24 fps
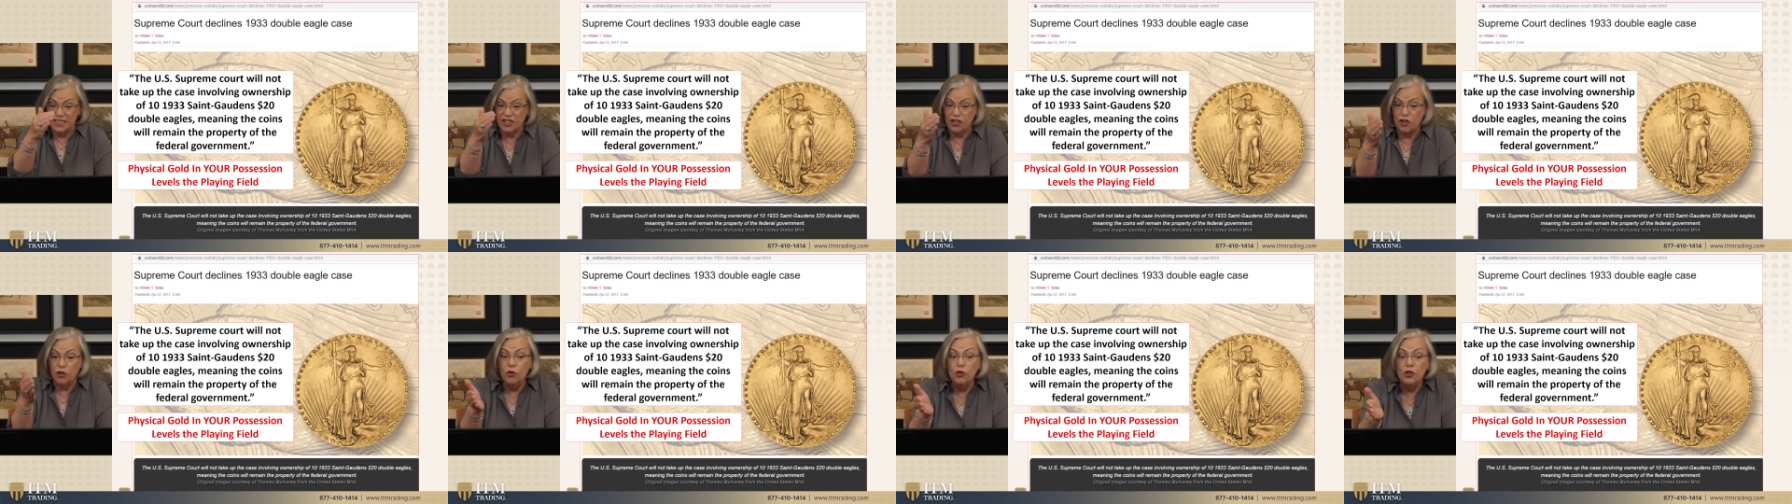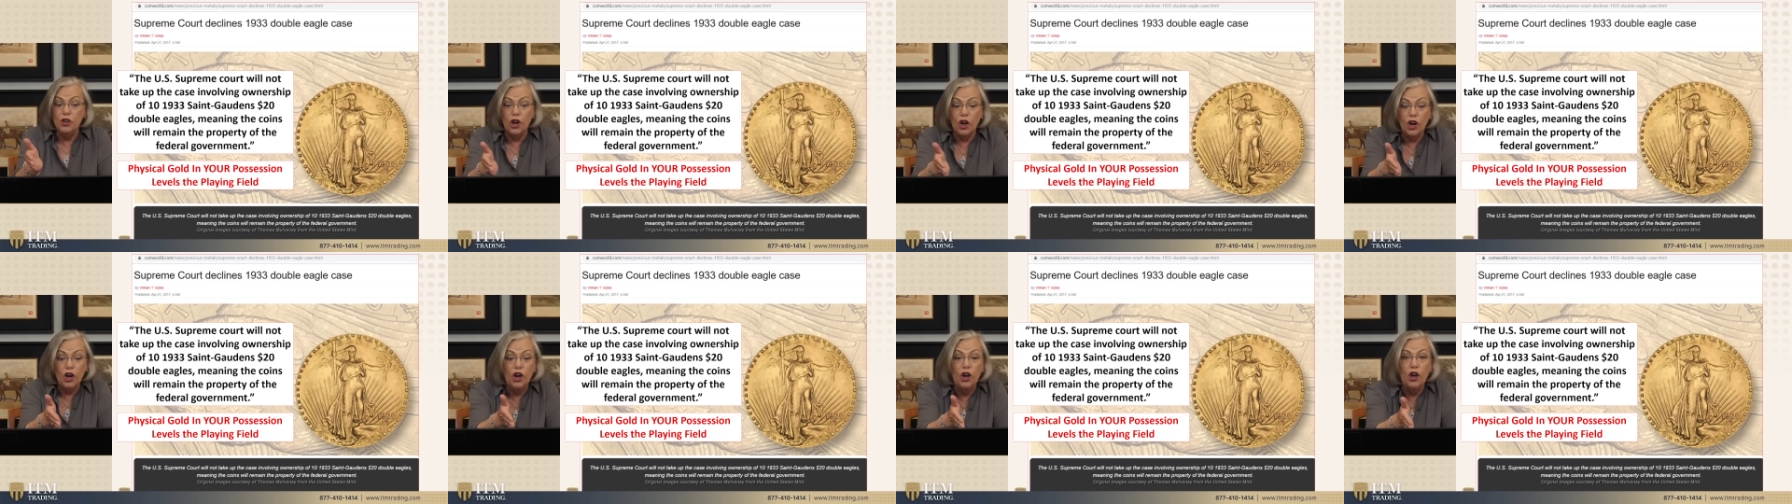to
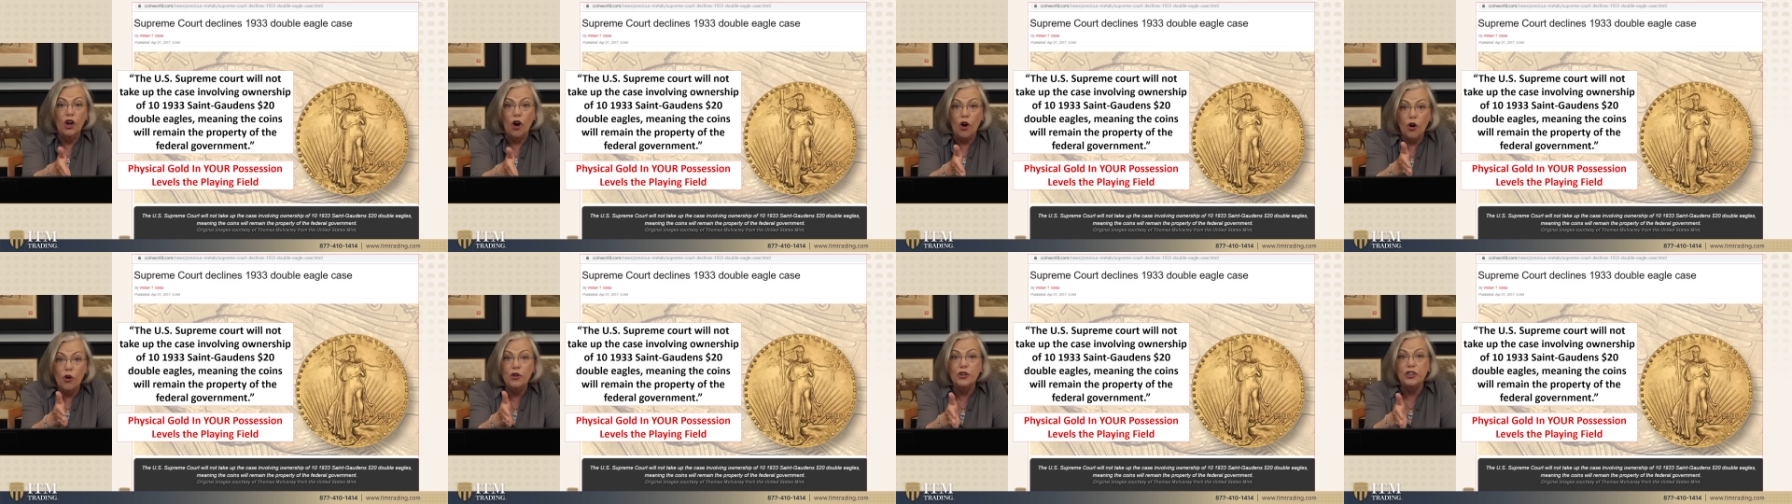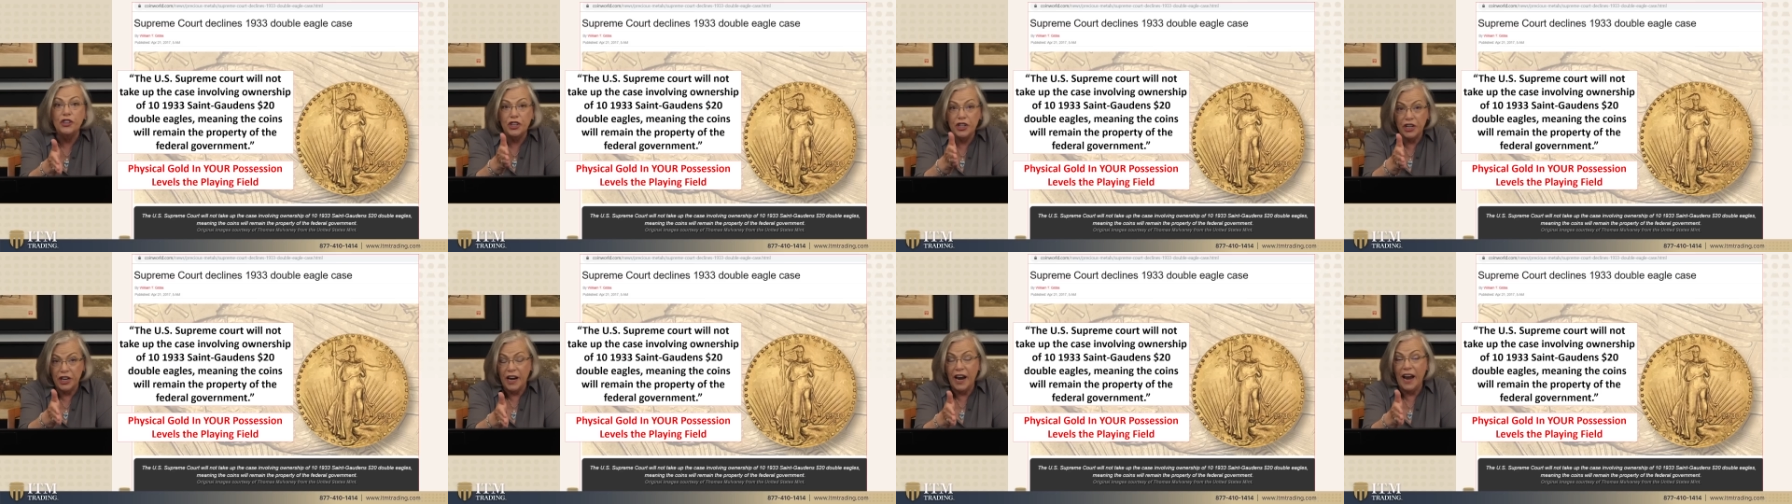
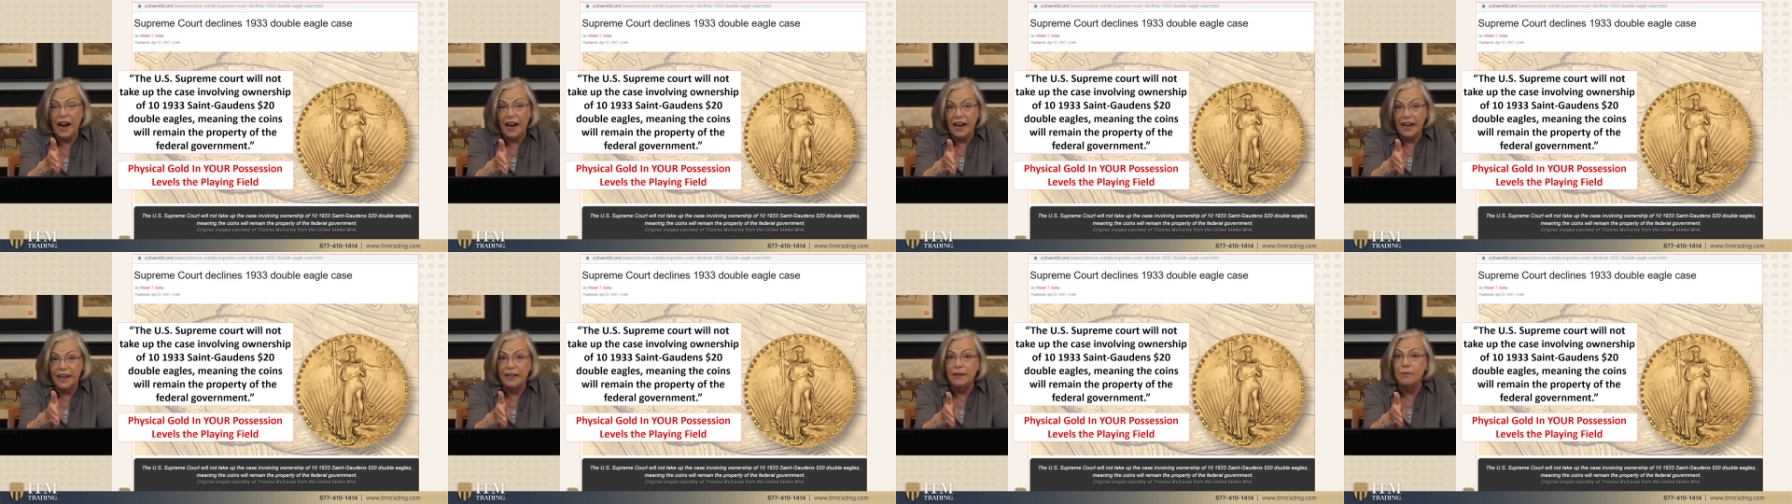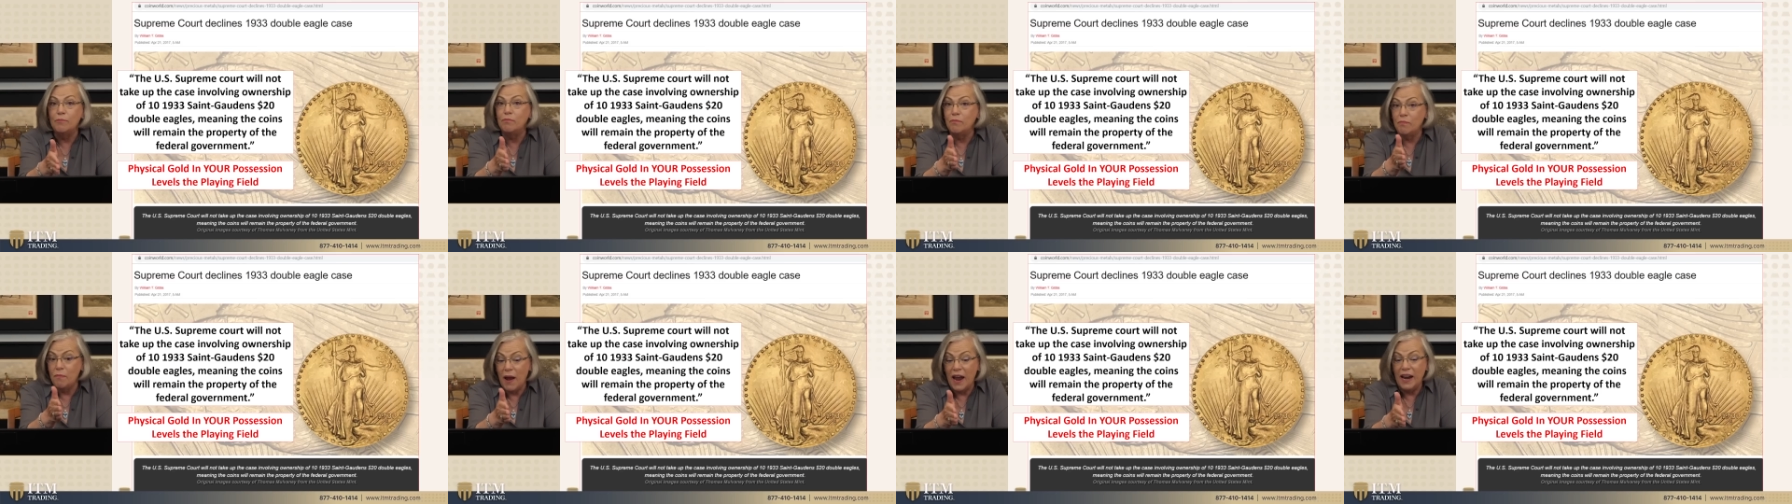negotiate
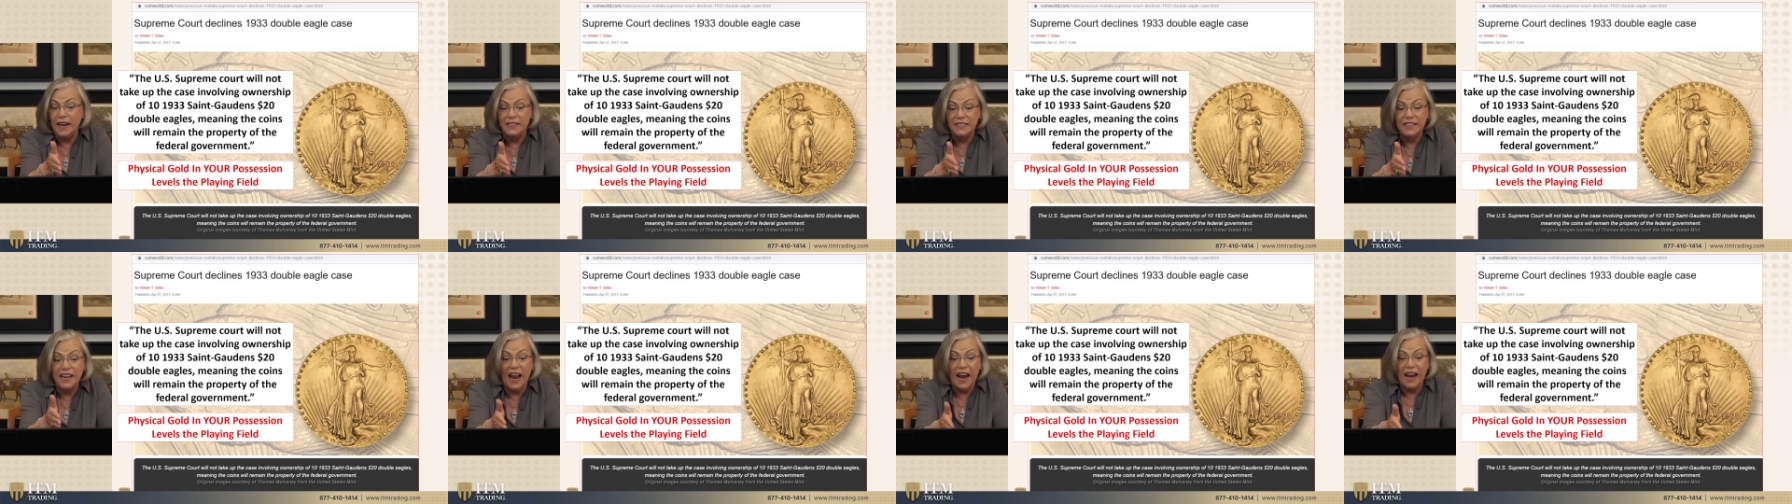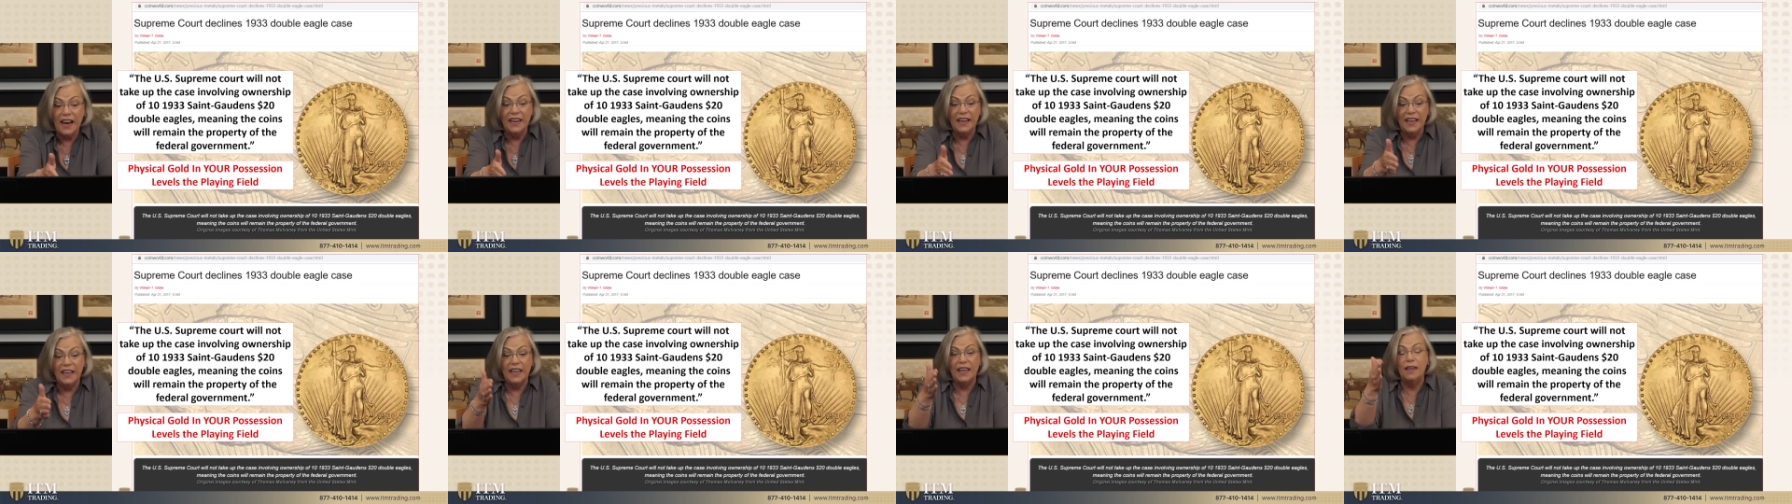
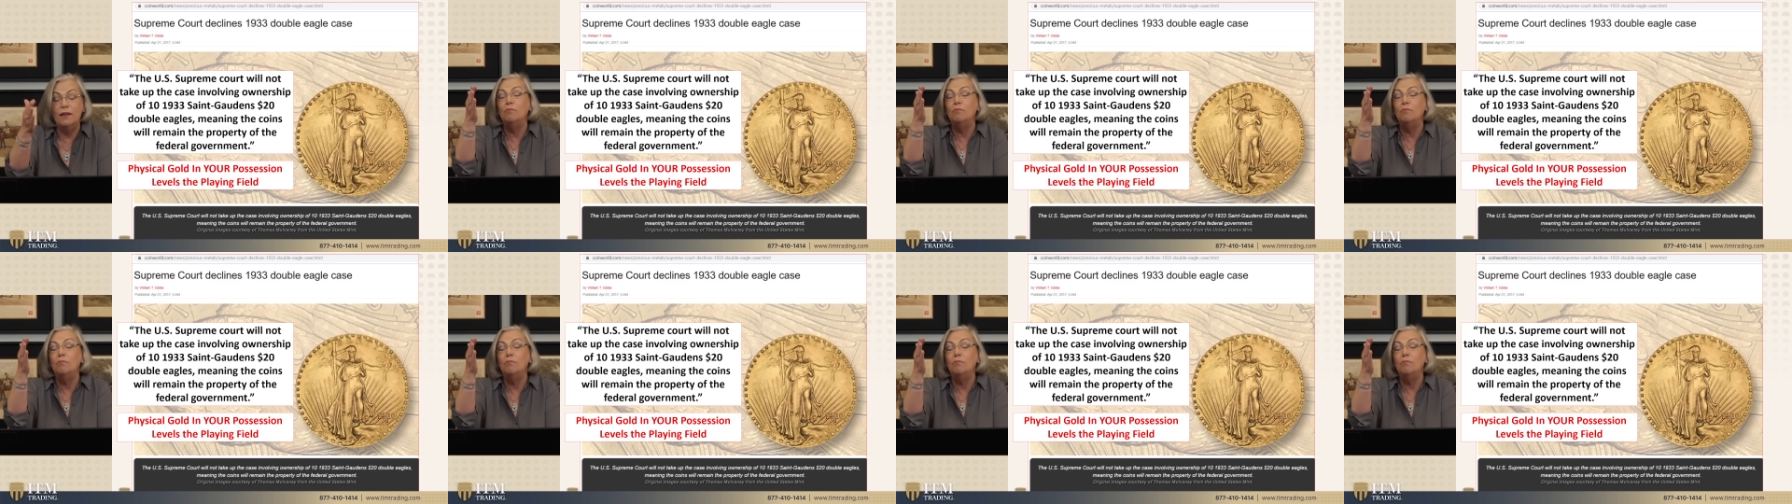maintaining